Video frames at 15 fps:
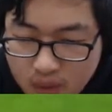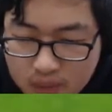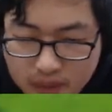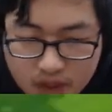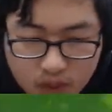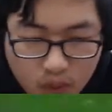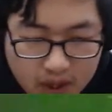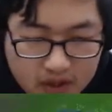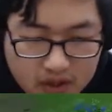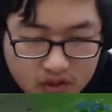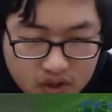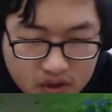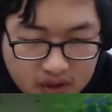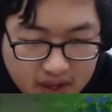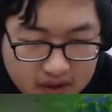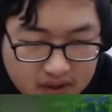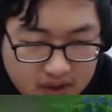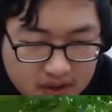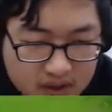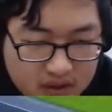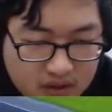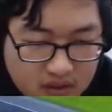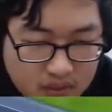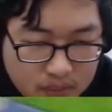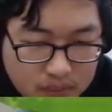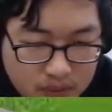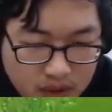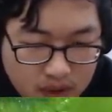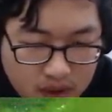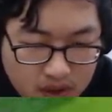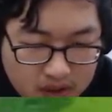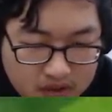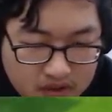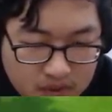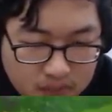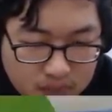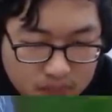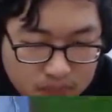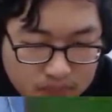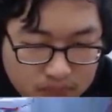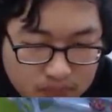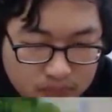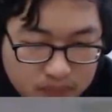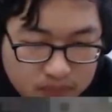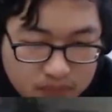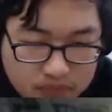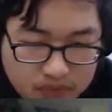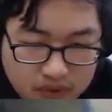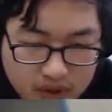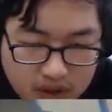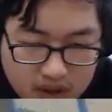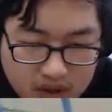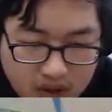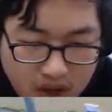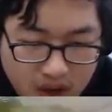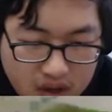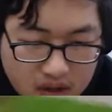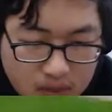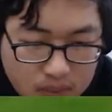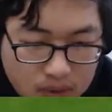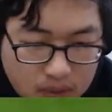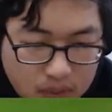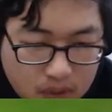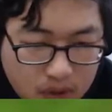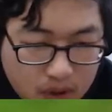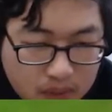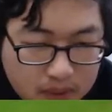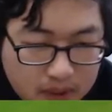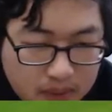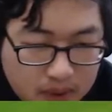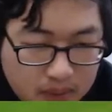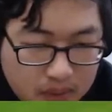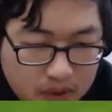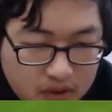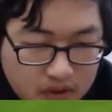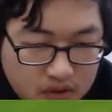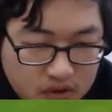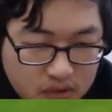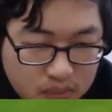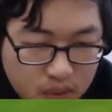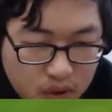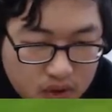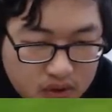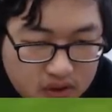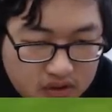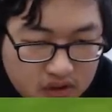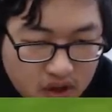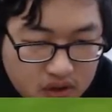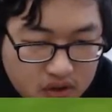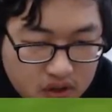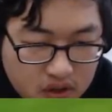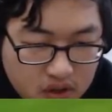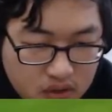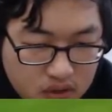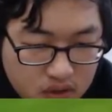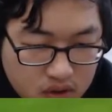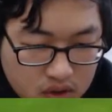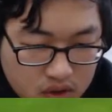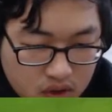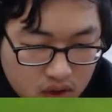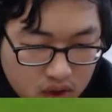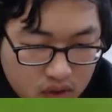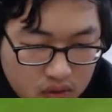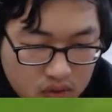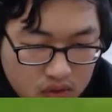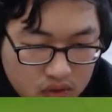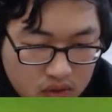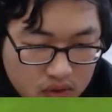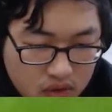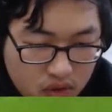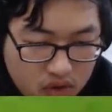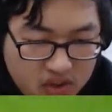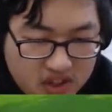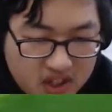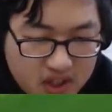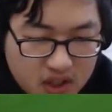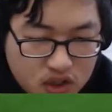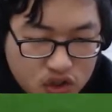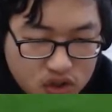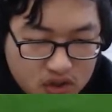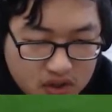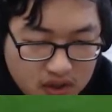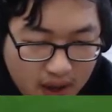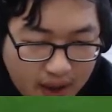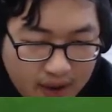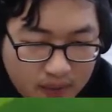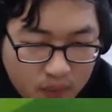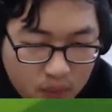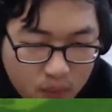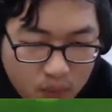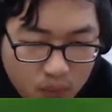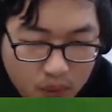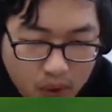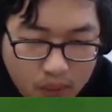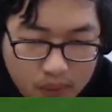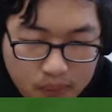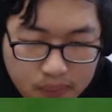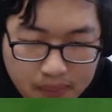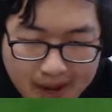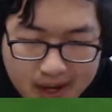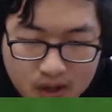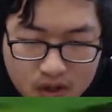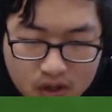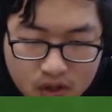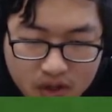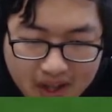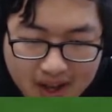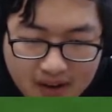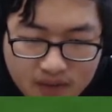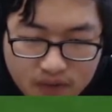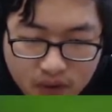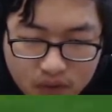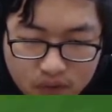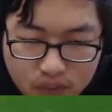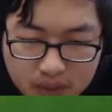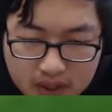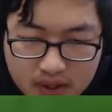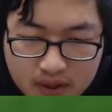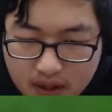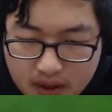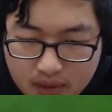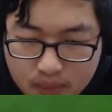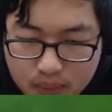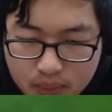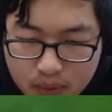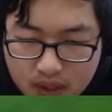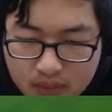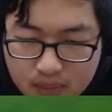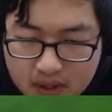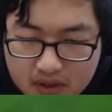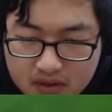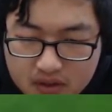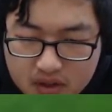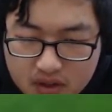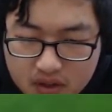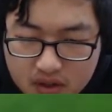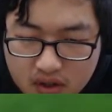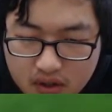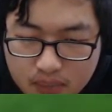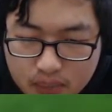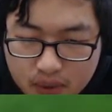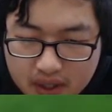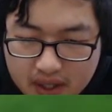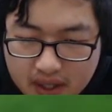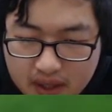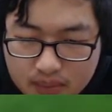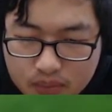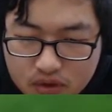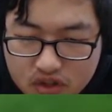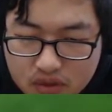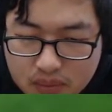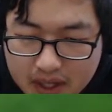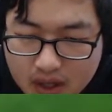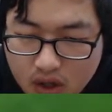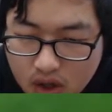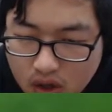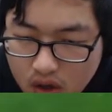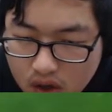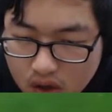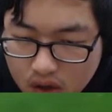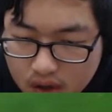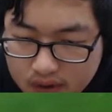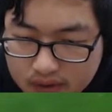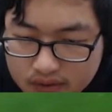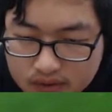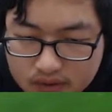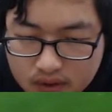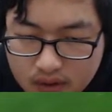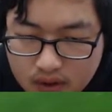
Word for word: better way to do that than uh fucking talking to people about my political support? Let's talk to you. No, you're a teenager. That won't matter. You can't vote for me. Bring me to bring him to my cause.